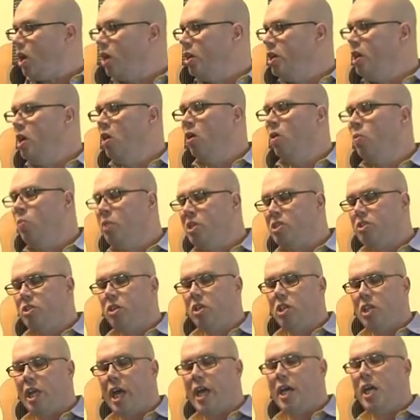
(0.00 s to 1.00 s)
you know, and we
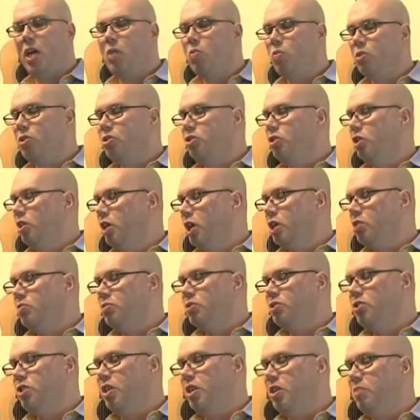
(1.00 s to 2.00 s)
still like it, we're still
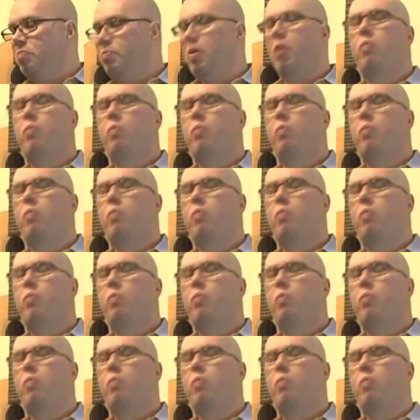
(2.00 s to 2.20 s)
interested,